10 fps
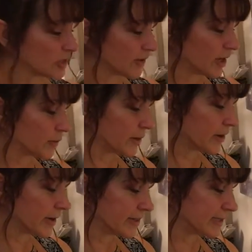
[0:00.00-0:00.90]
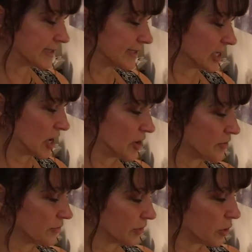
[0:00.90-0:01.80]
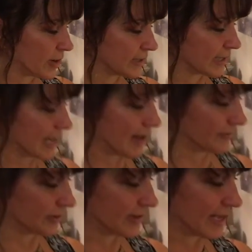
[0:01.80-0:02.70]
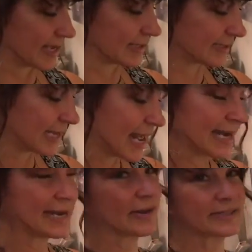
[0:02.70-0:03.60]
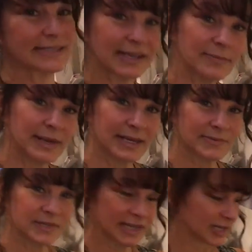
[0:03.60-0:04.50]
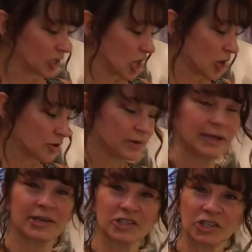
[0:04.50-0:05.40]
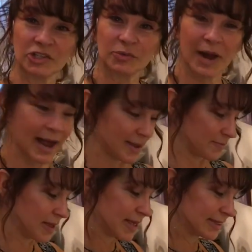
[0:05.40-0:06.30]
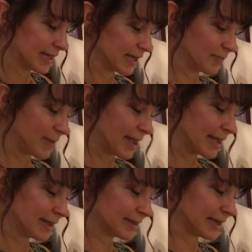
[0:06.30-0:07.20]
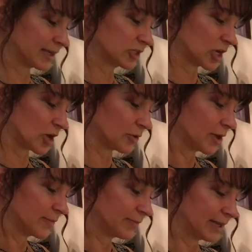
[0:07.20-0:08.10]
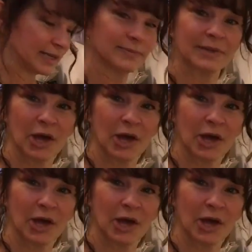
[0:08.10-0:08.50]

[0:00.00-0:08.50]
So here we are at the stove. We're going to cover this. Now instead of medium, click low. Here's a little rhyme. Think of baking, think of dough. Medium